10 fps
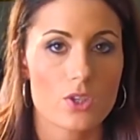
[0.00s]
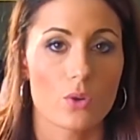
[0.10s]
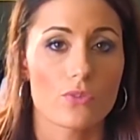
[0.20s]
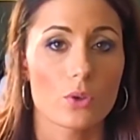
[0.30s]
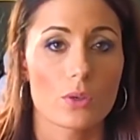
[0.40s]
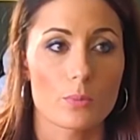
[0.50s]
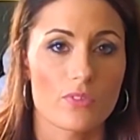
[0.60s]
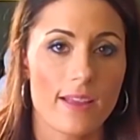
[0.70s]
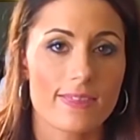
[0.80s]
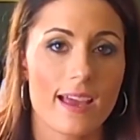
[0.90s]
So if you can
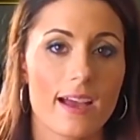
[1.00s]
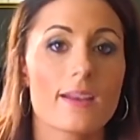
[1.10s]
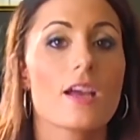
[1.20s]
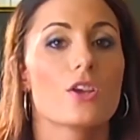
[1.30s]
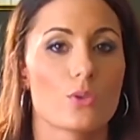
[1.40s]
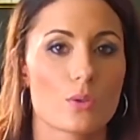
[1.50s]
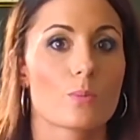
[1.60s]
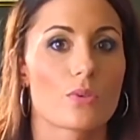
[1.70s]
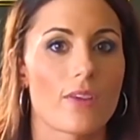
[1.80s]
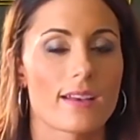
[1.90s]
prevent that, you can
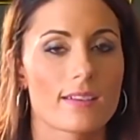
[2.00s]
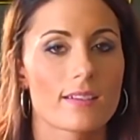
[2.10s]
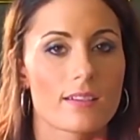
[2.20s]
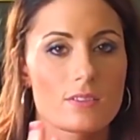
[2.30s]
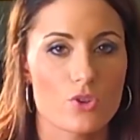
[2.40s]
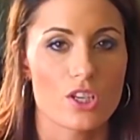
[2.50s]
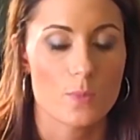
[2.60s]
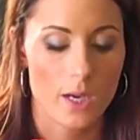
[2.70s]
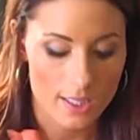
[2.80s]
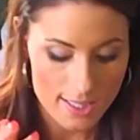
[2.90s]
prevent stretch
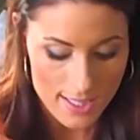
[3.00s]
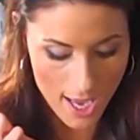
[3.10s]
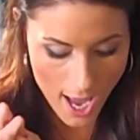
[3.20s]
marks.